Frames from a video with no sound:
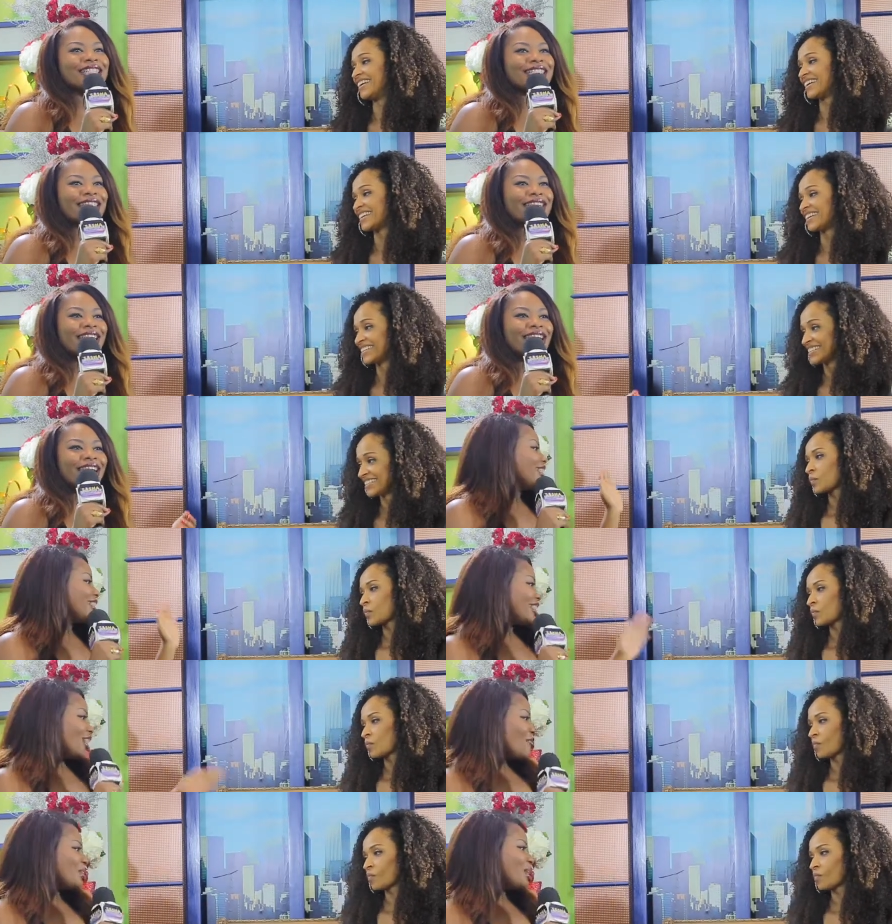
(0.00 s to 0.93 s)
Speaker 1: let's see. Uh,
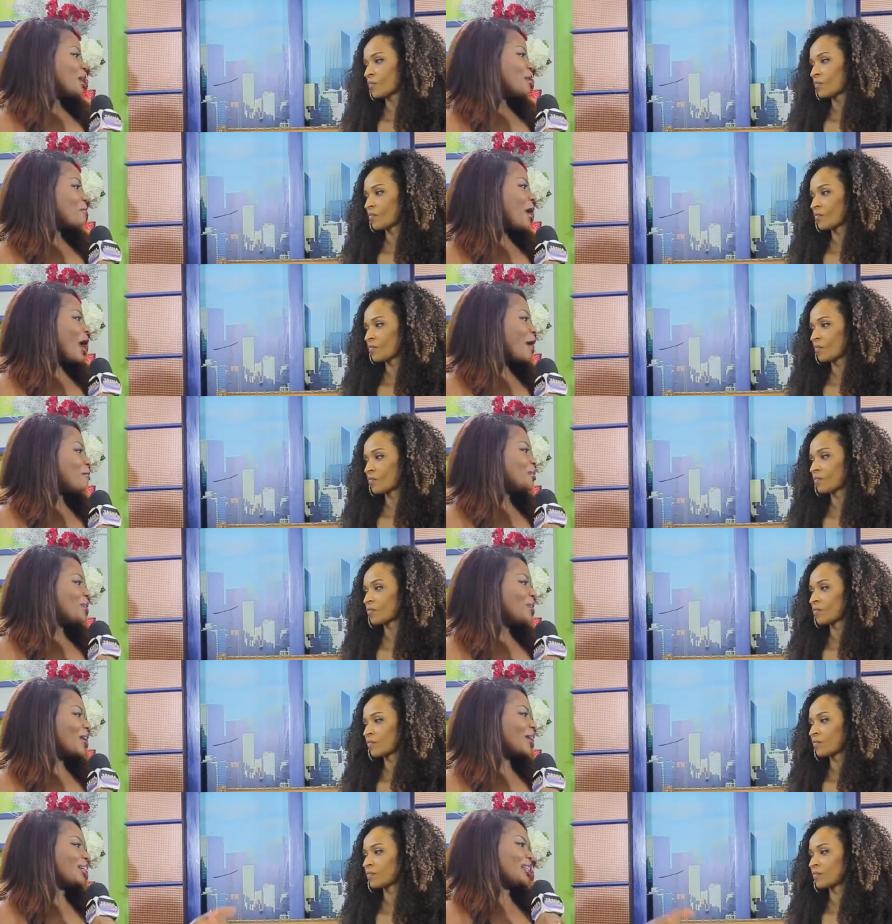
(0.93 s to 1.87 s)
loving Hip Hop New
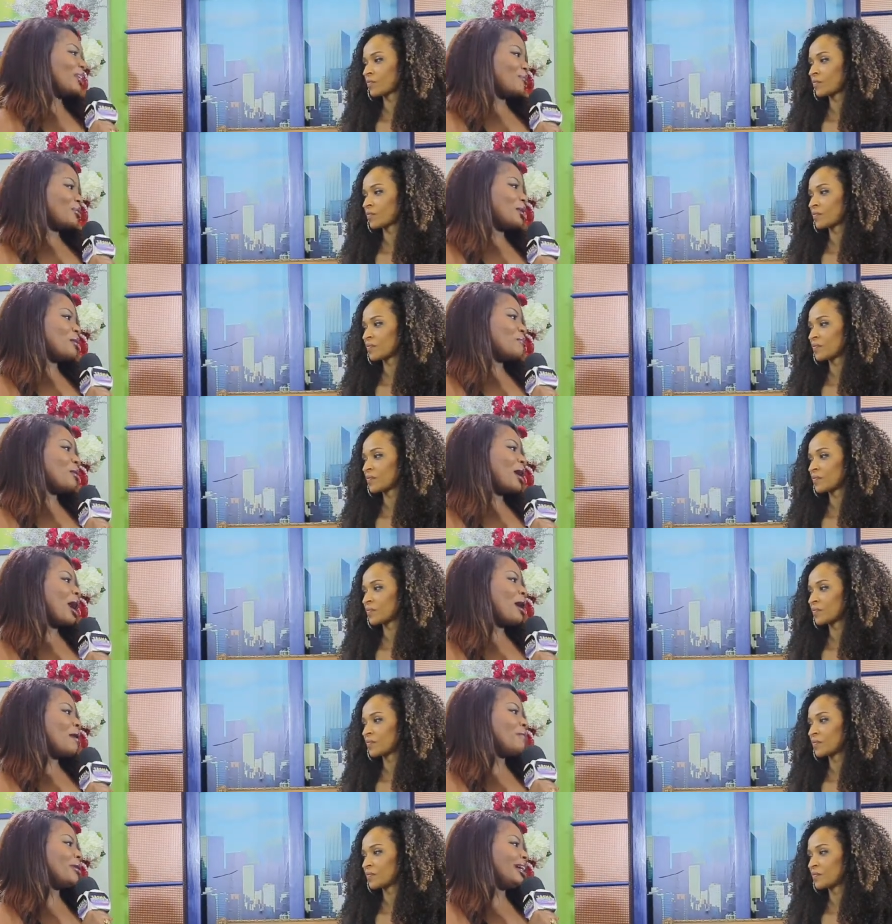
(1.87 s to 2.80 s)
York or Love & Hip
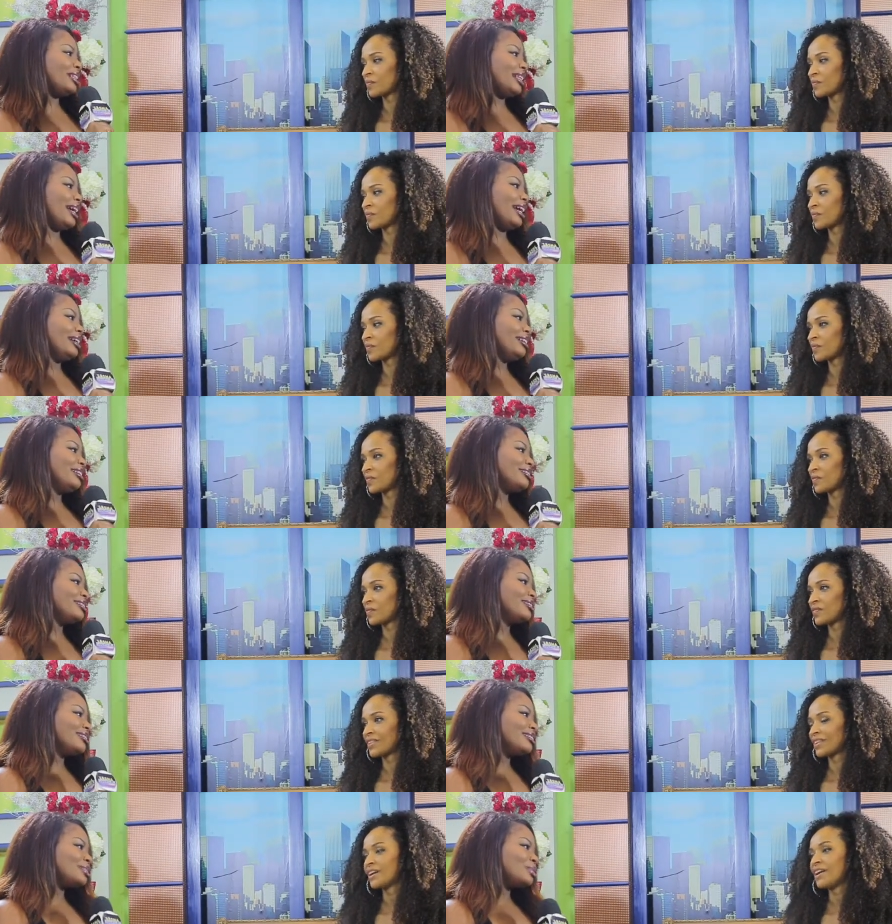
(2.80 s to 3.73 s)
Hop LA?
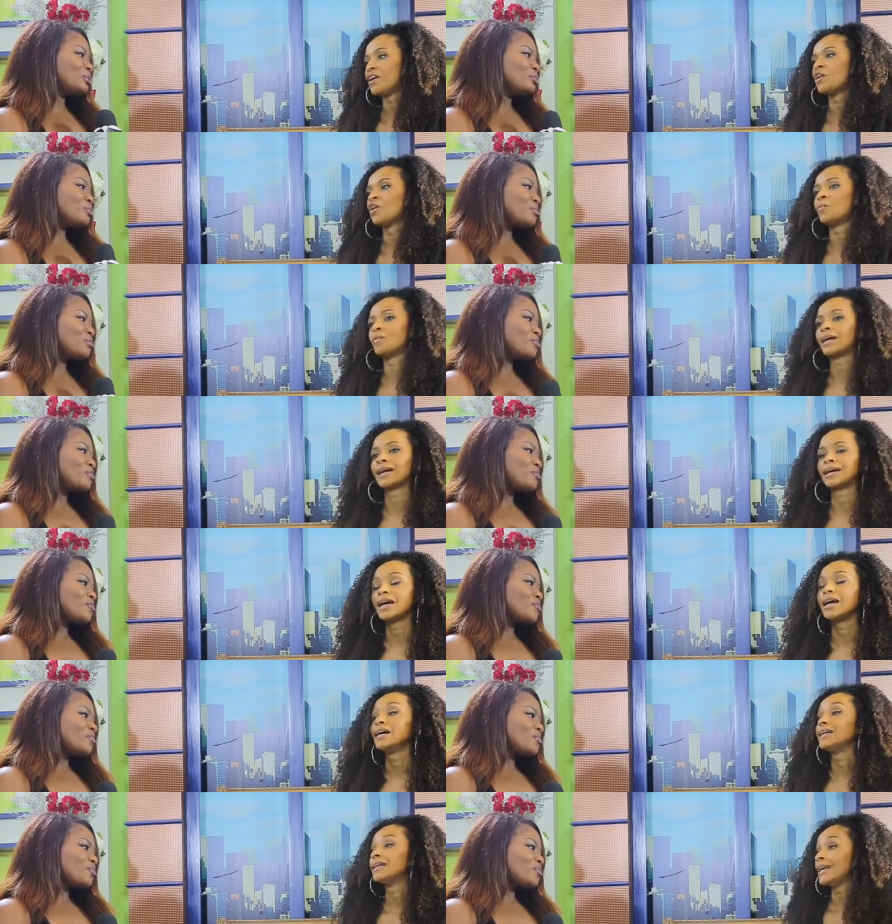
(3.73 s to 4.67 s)
Speaker 2: Oh my.
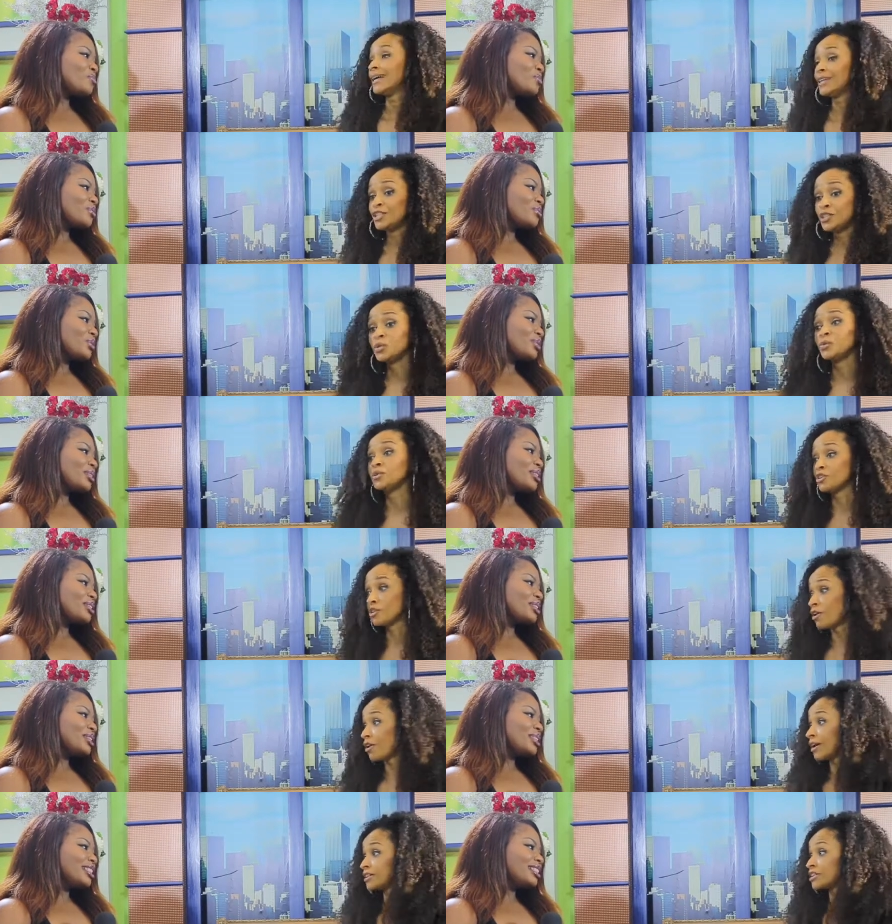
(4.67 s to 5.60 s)
New
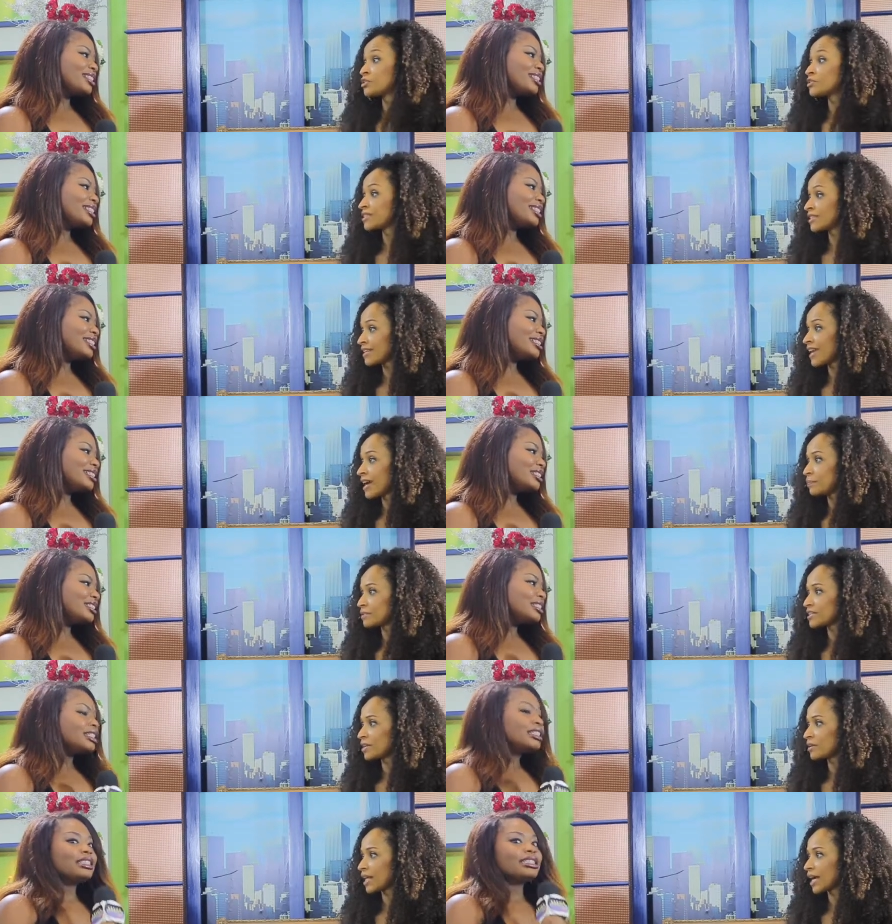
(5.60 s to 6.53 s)
York. Did you see that
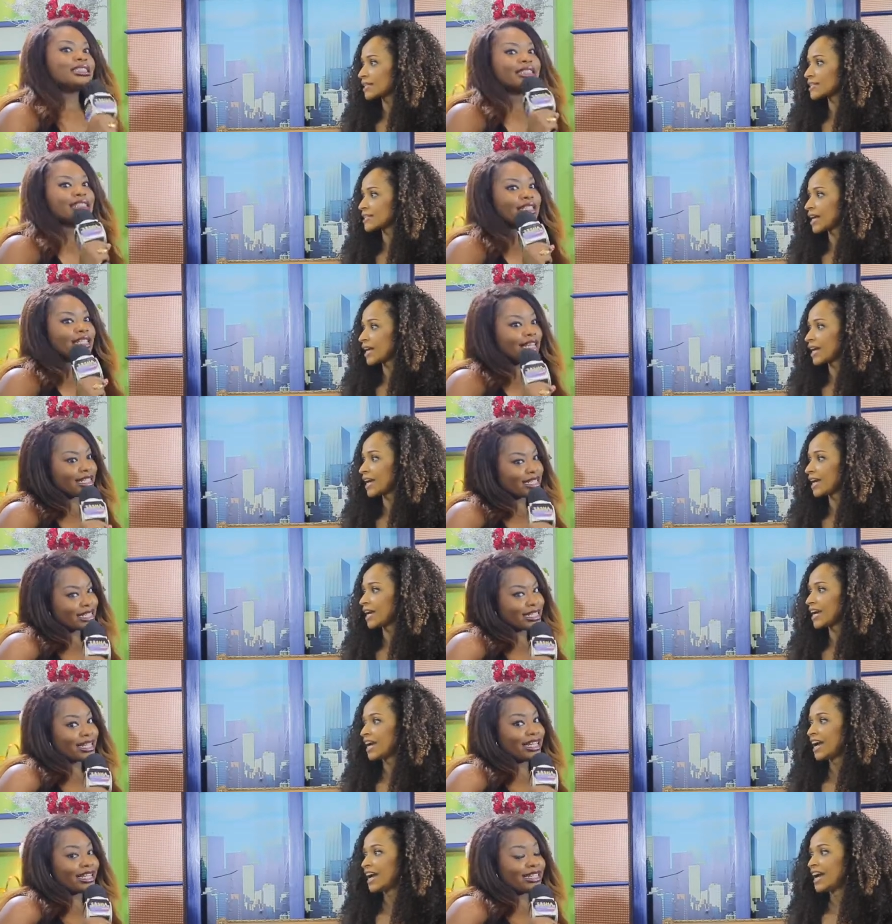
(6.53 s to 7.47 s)
episode last night?
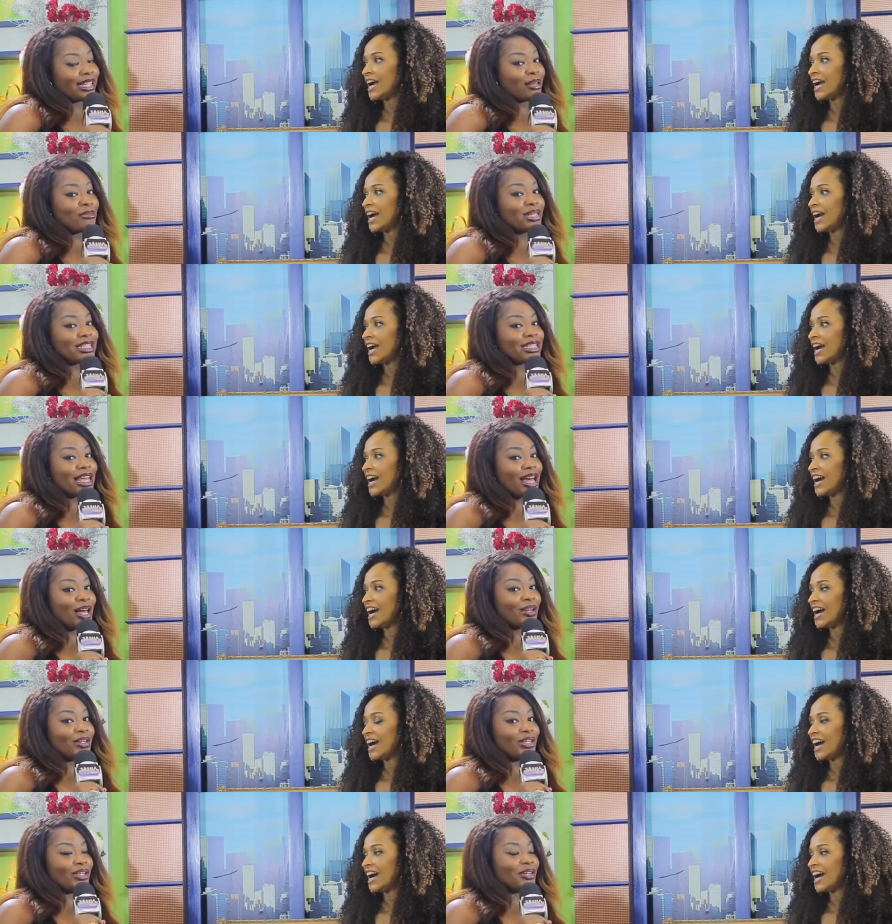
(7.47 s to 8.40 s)
Listen,
Speaker 1: let me
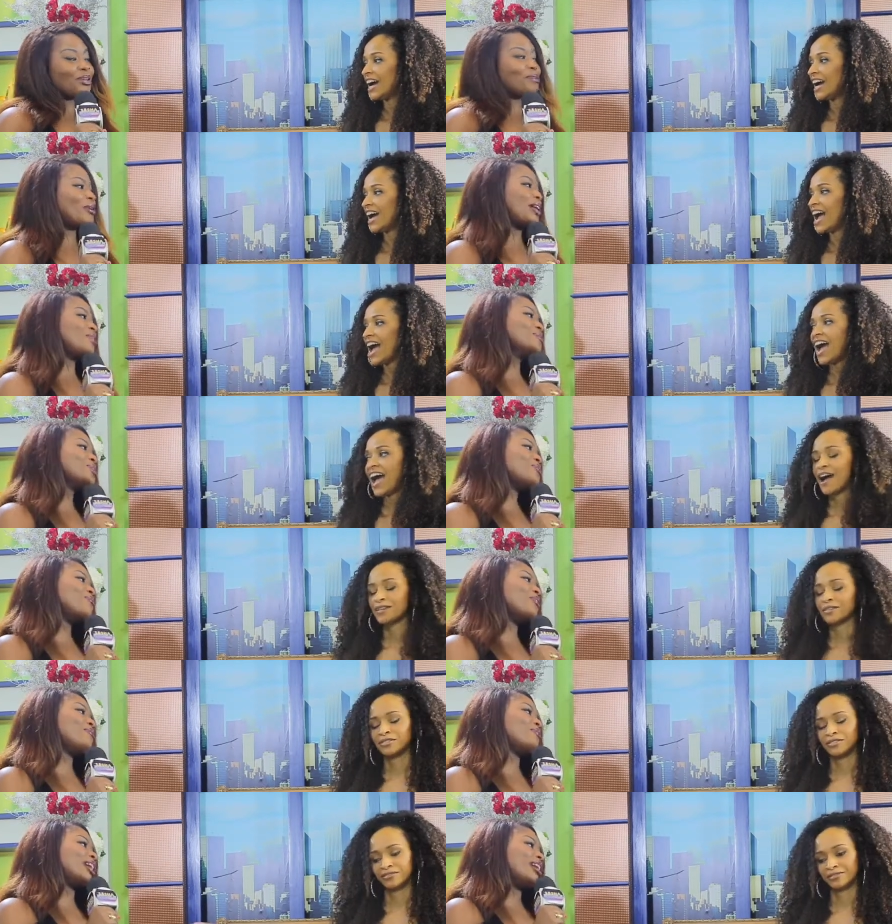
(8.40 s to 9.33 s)
tell you. Wait, who's your favorite